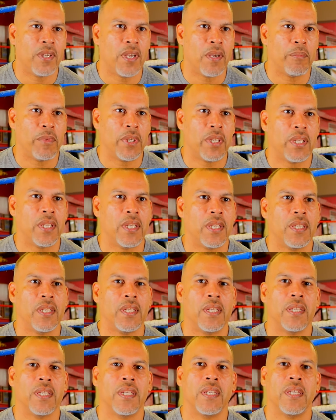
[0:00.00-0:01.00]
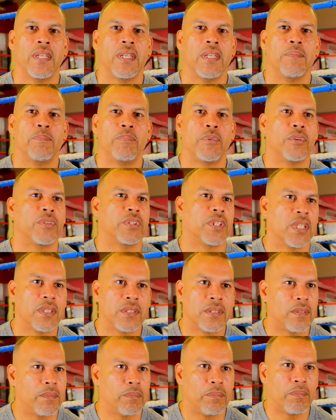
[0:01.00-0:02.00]
I mean, he, he, he
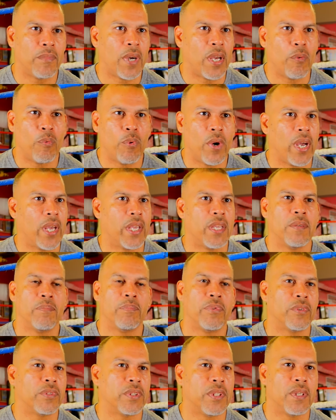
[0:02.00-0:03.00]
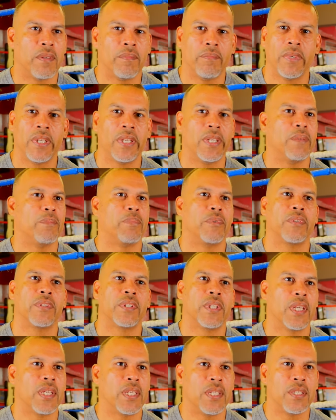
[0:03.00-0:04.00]
protect my wife, he protect me, he
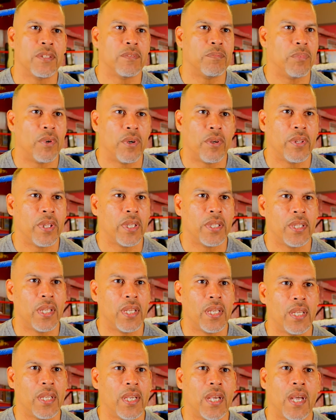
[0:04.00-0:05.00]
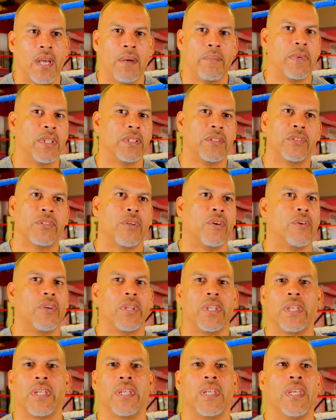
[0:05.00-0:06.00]
protect his brother that he got, my son,
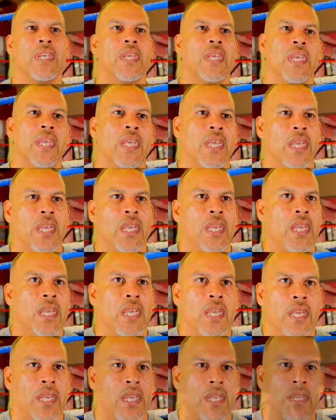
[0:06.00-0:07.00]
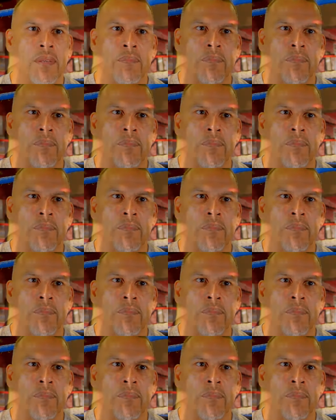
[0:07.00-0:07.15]
he, he